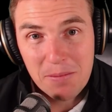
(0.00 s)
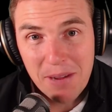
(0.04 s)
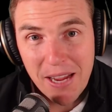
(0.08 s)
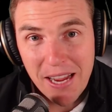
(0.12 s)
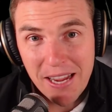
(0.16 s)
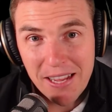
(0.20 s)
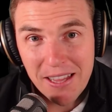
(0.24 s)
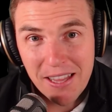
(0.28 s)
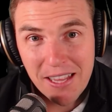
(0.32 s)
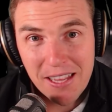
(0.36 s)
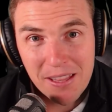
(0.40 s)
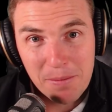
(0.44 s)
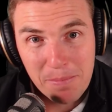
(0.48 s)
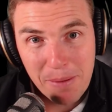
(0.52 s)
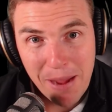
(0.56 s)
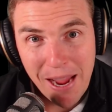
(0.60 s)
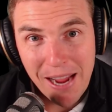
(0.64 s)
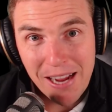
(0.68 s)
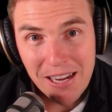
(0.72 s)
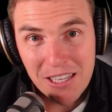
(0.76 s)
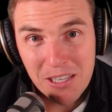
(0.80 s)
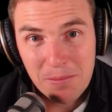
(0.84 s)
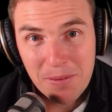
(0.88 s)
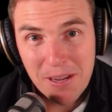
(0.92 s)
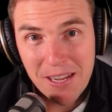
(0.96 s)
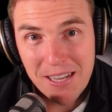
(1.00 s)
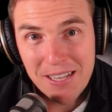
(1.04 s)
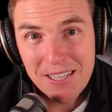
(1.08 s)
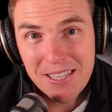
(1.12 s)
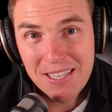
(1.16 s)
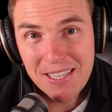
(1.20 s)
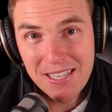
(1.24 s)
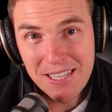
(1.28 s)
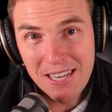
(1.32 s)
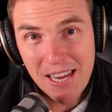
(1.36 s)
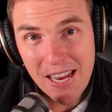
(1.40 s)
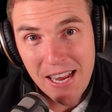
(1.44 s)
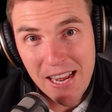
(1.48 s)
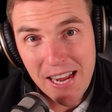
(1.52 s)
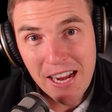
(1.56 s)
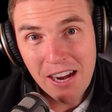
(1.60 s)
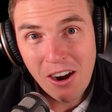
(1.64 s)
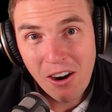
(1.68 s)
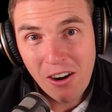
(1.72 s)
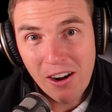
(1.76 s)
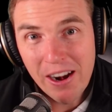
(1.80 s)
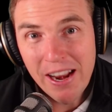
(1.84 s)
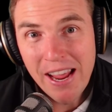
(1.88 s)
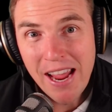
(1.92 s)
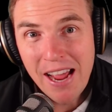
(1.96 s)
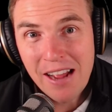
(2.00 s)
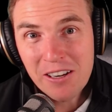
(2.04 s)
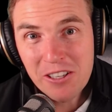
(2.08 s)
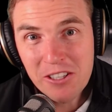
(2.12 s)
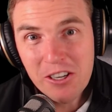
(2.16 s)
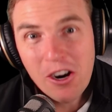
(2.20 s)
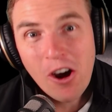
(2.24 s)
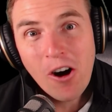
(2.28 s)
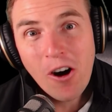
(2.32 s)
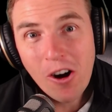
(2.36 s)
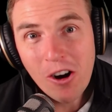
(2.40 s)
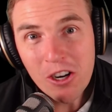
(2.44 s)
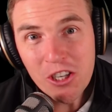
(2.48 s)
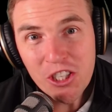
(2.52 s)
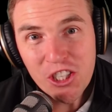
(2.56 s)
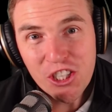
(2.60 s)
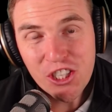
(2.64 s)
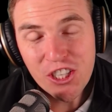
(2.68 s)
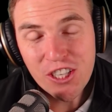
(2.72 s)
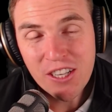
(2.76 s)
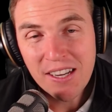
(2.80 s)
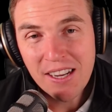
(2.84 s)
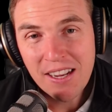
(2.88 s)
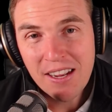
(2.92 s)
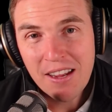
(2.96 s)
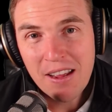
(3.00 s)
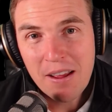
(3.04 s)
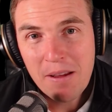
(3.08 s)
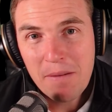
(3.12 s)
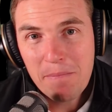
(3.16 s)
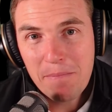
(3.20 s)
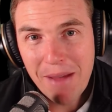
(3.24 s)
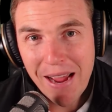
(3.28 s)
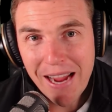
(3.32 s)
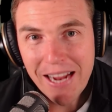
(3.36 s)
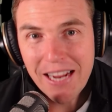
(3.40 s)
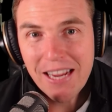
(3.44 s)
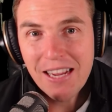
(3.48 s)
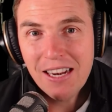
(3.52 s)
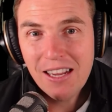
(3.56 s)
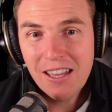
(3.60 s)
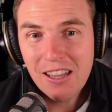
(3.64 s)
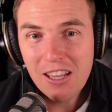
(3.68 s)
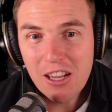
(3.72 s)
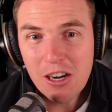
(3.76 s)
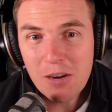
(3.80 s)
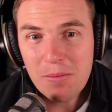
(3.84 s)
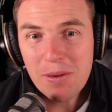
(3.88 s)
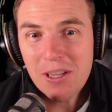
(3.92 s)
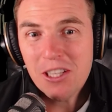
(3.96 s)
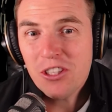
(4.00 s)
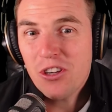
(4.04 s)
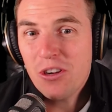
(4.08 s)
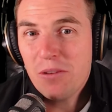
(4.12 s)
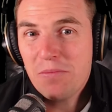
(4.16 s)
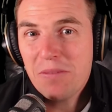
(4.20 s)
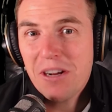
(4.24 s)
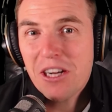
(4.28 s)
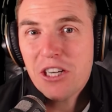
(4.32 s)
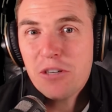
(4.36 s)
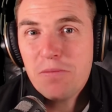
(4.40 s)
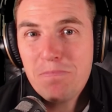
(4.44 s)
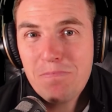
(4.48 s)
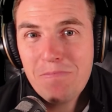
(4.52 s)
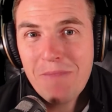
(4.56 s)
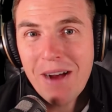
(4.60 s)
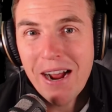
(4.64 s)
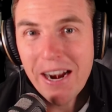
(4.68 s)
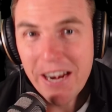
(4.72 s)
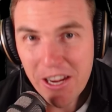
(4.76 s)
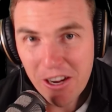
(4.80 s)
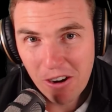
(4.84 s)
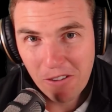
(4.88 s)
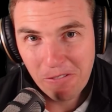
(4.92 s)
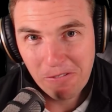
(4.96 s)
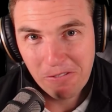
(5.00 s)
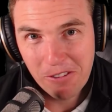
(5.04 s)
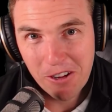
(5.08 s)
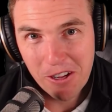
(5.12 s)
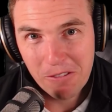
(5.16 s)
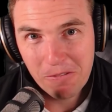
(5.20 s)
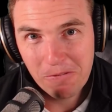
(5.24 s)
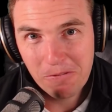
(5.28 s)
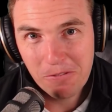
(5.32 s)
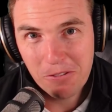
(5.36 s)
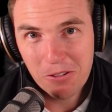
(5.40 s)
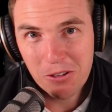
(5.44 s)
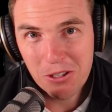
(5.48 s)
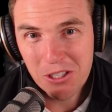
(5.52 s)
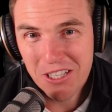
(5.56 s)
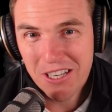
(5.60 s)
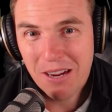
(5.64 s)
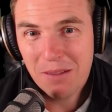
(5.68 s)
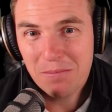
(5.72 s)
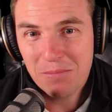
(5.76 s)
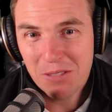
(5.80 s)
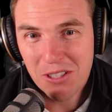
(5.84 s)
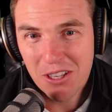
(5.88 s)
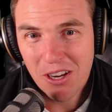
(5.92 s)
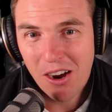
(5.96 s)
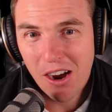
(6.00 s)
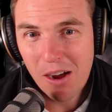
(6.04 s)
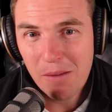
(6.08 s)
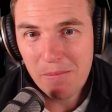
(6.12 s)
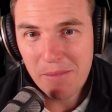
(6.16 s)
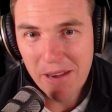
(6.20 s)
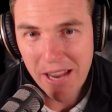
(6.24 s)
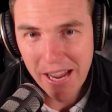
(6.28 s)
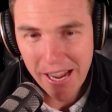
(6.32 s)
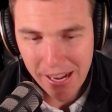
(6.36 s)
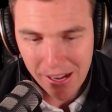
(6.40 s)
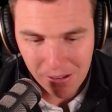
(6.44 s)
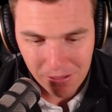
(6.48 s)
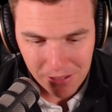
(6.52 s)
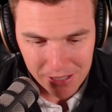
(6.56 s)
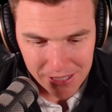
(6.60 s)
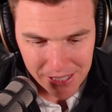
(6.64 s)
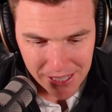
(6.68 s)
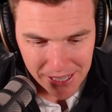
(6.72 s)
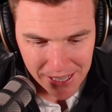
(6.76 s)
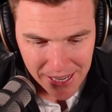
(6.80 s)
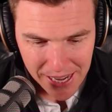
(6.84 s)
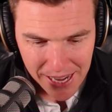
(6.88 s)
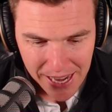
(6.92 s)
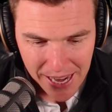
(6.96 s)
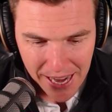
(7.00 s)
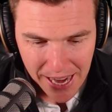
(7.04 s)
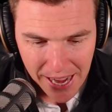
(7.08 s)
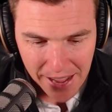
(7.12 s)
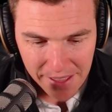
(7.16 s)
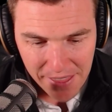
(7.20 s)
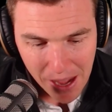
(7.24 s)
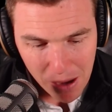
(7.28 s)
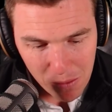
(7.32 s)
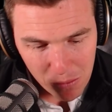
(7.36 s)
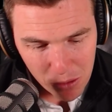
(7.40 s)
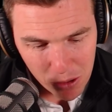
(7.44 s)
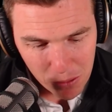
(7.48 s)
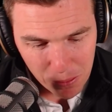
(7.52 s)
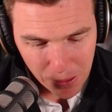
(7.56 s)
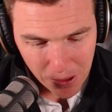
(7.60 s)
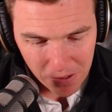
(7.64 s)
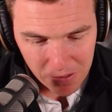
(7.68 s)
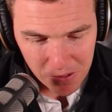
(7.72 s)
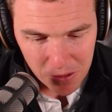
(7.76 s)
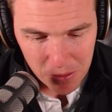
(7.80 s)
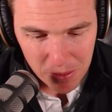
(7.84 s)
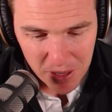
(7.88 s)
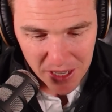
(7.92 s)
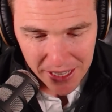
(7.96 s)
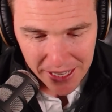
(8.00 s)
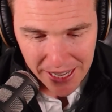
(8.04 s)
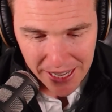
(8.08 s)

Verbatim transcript: me that the banks have been sitting on our dosh making a little bit too much money off it for some Ooh. time now. And that would prove to be the